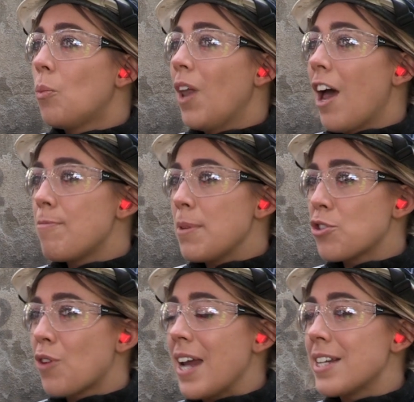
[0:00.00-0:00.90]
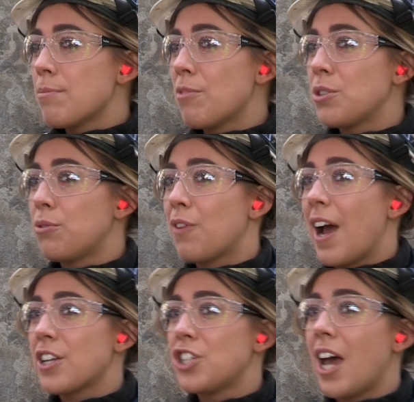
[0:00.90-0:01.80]
Well, I've been trained in brittle
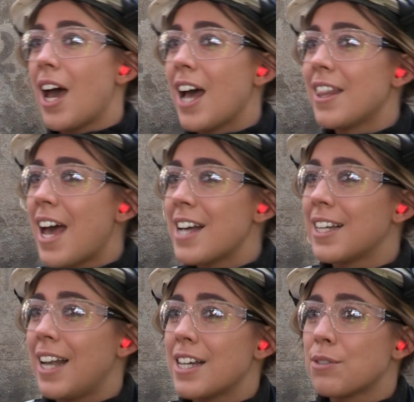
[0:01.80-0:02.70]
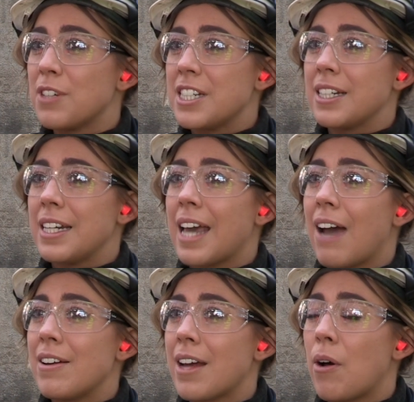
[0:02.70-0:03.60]
fracture, and the SLS recently
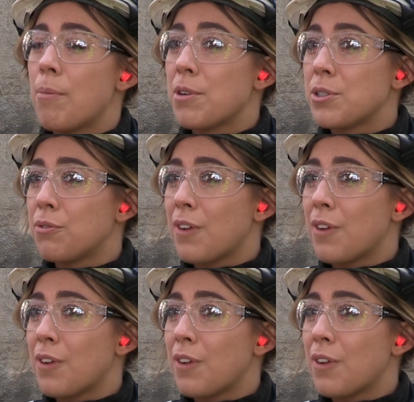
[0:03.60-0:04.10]
carried out a brittle